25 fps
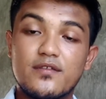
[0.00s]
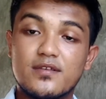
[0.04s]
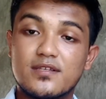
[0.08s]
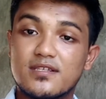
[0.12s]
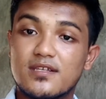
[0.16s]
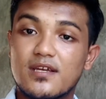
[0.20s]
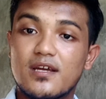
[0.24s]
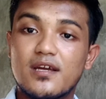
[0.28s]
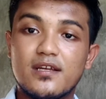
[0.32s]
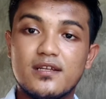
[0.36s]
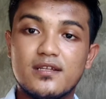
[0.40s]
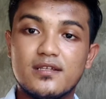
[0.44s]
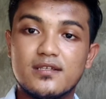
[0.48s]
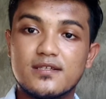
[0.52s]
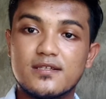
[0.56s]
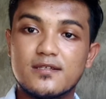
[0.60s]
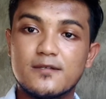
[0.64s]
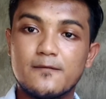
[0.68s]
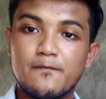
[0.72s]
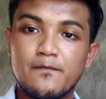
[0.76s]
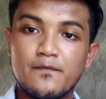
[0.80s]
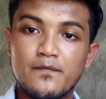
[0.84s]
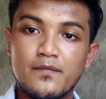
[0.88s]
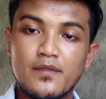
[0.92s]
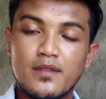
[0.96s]

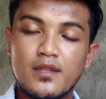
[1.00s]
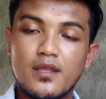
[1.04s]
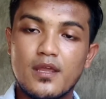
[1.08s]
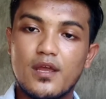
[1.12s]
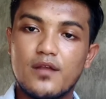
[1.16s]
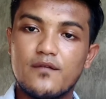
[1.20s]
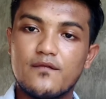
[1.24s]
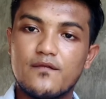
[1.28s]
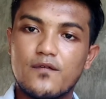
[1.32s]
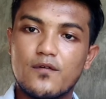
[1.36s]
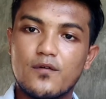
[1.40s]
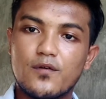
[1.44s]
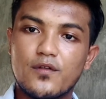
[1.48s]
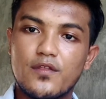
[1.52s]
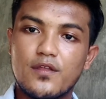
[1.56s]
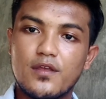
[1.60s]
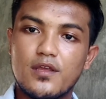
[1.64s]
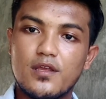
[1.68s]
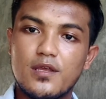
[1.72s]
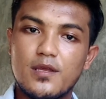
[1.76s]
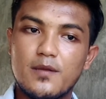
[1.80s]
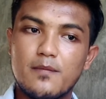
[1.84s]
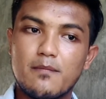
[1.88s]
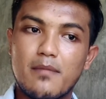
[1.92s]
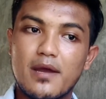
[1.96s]
science. And for
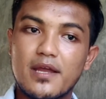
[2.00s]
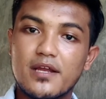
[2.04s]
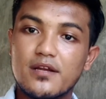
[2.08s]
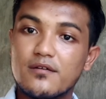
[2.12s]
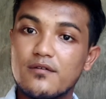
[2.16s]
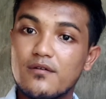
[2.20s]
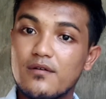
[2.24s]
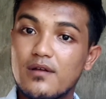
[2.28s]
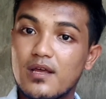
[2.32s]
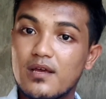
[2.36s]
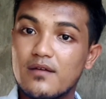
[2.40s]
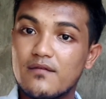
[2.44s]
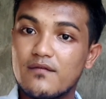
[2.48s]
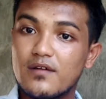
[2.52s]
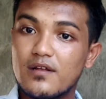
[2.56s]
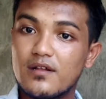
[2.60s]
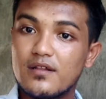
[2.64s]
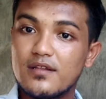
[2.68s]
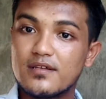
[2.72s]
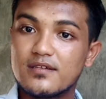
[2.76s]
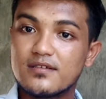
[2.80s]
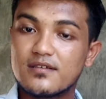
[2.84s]
the micro level,